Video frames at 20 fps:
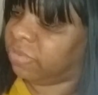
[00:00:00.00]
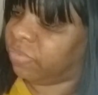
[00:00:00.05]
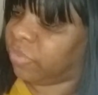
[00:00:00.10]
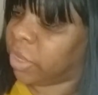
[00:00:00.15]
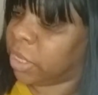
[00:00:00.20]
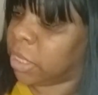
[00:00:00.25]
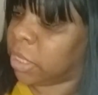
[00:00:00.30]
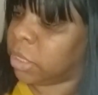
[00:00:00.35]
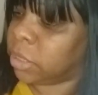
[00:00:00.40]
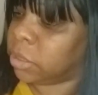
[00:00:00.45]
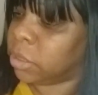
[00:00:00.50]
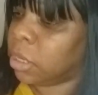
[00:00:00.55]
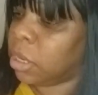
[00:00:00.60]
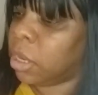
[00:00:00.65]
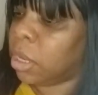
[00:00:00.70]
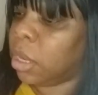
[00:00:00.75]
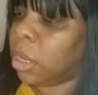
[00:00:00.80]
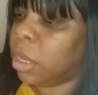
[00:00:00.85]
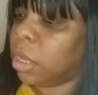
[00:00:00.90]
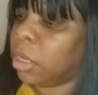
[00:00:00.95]
figs.
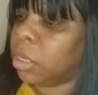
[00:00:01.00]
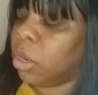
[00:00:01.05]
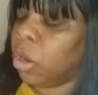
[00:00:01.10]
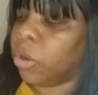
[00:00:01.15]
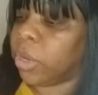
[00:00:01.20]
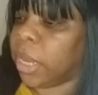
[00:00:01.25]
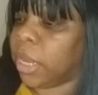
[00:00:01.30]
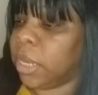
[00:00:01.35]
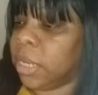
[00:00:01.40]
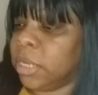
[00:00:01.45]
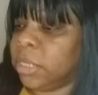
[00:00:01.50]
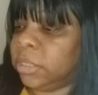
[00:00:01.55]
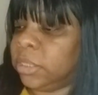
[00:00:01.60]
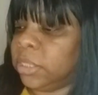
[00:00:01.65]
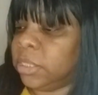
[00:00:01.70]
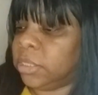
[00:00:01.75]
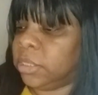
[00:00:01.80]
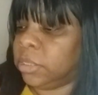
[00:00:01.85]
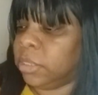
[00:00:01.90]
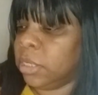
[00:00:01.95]
Okay, is
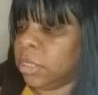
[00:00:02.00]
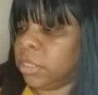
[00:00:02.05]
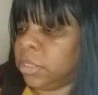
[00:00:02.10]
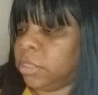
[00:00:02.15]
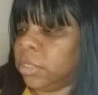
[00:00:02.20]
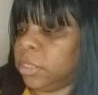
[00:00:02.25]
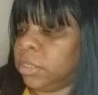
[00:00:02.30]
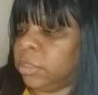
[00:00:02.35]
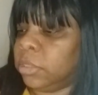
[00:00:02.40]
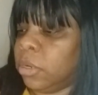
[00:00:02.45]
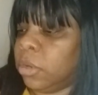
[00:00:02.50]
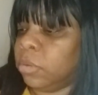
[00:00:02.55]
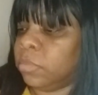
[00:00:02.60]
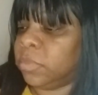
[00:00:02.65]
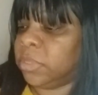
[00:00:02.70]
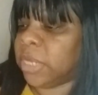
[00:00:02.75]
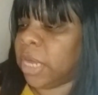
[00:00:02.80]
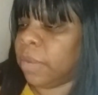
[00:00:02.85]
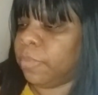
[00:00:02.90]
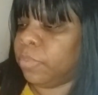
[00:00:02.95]
this is this um
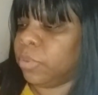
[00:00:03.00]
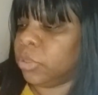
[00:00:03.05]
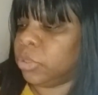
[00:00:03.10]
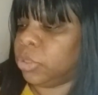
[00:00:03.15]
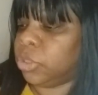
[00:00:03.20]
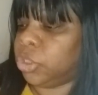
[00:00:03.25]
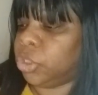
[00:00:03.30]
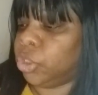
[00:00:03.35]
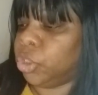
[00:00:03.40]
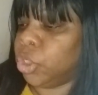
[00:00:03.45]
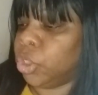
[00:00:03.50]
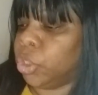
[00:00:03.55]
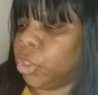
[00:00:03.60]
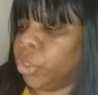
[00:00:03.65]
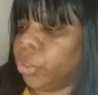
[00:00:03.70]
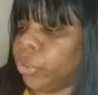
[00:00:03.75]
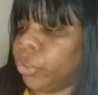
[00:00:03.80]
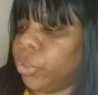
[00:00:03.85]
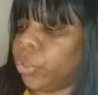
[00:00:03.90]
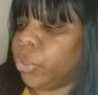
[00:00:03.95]
type of
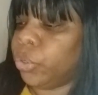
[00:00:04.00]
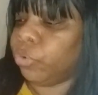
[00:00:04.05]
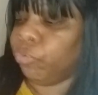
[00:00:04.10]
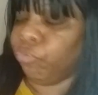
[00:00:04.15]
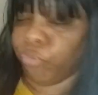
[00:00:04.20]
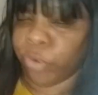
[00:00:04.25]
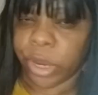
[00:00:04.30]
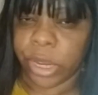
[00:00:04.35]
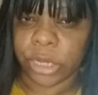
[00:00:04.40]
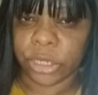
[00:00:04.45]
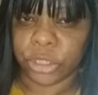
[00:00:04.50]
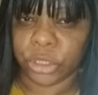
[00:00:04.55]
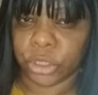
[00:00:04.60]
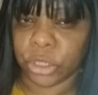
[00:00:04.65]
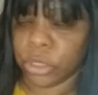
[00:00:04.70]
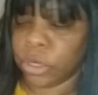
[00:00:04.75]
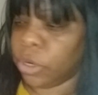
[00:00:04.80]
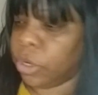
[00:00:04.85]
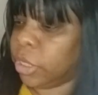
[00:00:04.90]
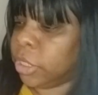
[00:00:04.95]
sugar, rare
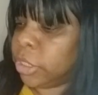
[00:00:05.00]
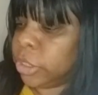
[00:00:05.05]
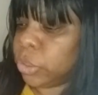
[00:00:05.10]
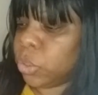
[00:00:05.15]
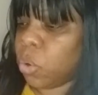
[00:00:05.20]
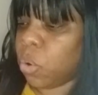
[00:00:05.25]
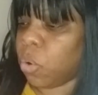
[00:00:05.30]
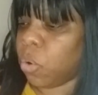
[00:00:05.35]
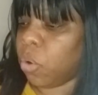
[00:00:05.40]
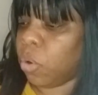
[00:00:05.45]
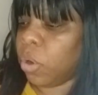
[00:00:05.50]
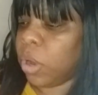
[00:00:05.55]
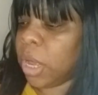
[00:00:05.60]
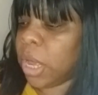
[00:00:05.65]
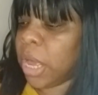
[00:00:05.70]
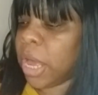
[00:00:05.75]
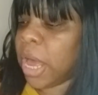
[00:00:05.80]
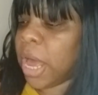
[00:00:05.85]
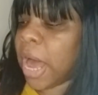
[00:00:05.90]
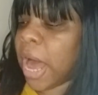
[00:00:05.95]
sugar is called
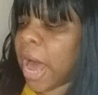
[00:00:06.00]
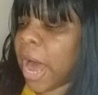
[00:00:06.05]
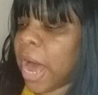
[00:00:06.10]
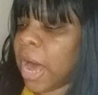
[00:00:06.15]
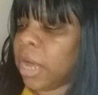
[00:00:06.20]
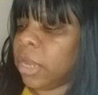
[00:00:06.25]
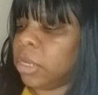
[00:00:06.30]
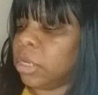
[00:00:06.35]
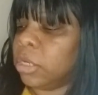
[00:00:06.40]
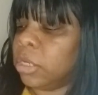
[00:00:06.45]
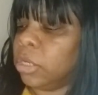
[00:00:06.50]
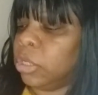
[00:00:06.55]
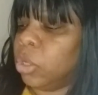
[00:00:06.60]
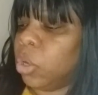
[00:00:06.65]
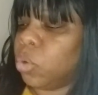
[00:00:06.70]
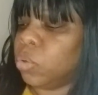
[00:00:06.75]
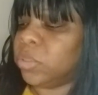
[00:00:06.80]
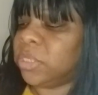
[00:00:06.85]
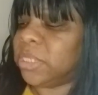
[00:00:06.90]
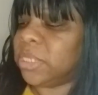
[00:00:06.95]

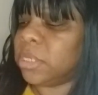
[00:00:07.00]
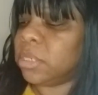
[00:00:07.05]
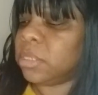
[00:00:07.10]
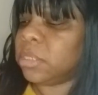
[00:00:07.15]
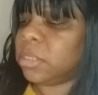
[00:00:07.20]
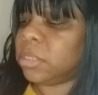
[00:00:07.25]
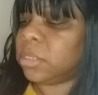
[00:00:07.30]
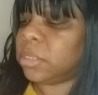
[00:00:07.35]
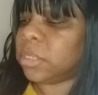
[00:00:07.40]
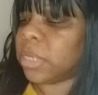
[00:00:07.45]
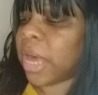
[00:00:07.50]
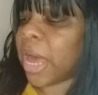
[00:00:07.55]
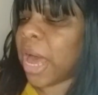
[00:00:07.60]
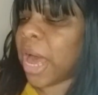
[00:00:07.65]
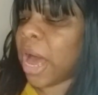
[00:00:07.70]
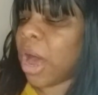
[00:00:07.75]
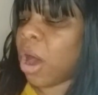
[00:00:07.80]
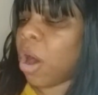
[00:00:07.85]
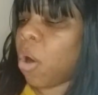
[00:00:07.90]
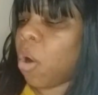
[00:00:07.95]
allylosis,
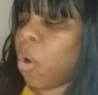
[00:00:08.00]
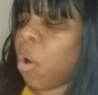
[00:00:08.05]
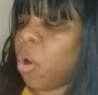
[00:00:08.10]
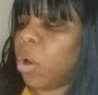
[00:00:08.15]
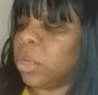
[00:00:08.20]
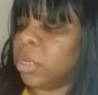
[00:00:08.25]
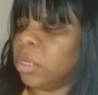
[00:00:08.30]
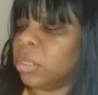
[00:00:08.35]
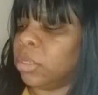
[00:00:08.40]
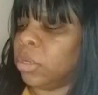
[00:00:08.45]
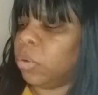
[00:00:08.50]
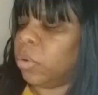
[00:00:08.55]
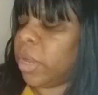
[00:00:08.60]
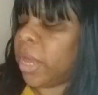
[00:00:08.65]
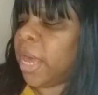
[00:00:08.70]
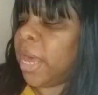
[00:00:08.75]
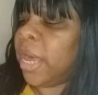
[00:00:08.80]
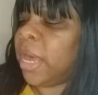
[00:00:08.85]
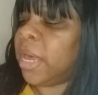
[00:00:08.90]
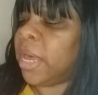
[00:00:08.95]
allylo,
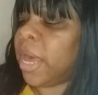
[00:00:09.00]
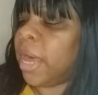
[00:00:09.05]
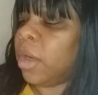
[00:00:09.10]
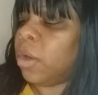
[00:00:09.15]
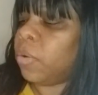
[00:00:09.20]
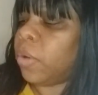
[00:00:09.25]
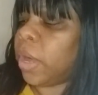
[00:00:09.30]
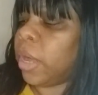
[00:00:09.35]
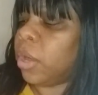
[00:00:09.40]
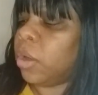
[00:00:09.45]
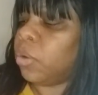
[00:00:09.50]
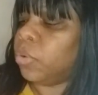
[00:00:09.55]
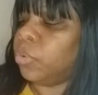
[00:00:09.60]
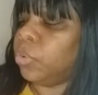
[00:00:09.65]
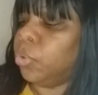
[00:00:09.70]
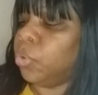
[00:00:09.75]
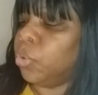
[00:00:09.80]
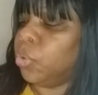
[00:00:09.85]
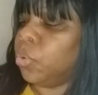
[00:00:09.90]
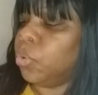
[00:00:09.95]
A L L
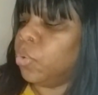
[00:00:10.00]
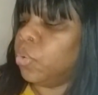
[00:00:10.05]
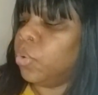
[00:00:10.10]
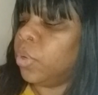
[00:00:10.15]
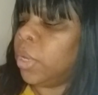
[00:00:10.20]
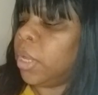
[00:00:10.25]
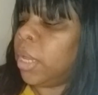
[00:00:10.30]
U